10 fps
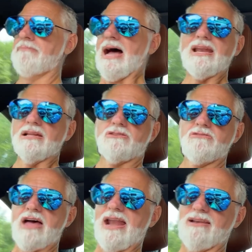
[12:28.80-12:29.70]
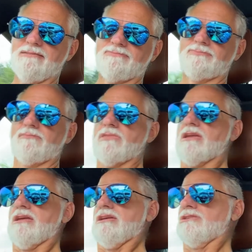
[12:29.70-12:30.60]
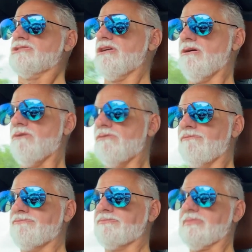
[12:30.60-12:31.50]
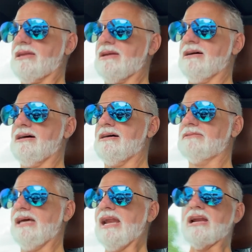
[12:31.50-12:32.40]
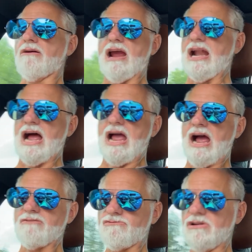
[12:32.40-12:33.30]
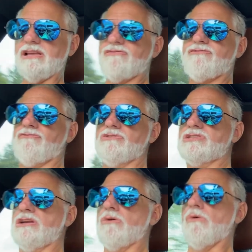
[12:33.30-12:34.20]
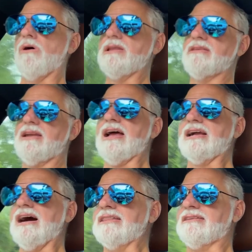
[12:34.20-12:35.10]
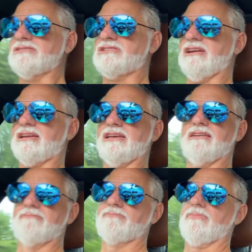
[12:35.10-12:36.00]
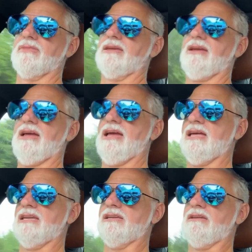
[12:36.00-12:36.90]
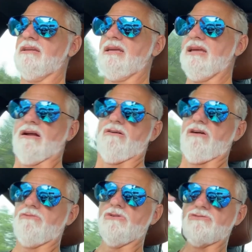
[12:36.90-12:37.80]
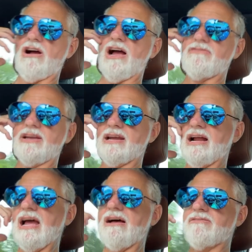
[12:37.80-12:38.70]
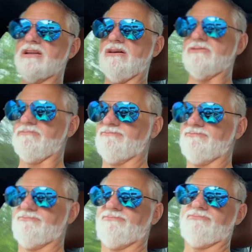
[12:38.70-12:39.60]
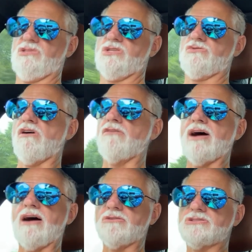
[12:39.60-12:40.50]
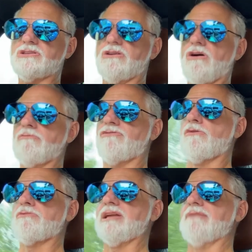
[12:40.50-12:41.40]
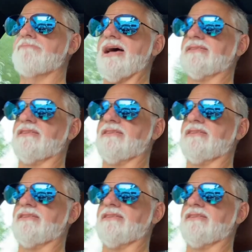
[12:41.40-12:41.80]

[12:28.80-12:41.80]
I didn't do that. So, at any rate, I really was annoyed that I got this ticket. And, you know, we're driving and I have another 12 hours to go before we get back to